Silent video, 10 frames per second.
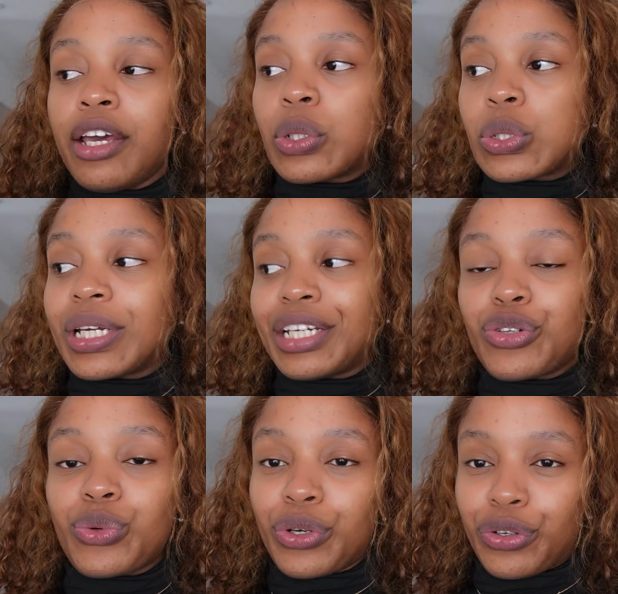and also I need
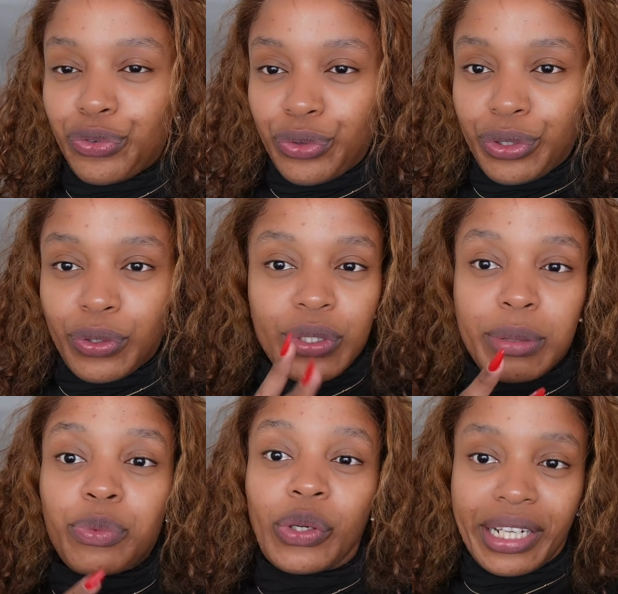to order food because
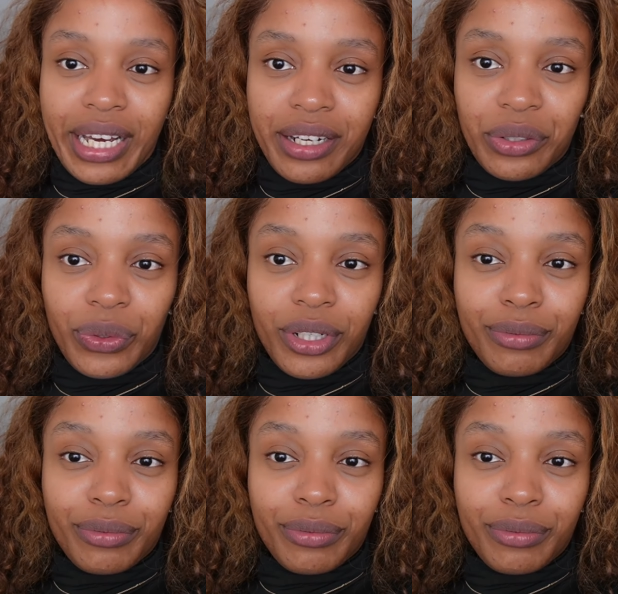I'm really hungry.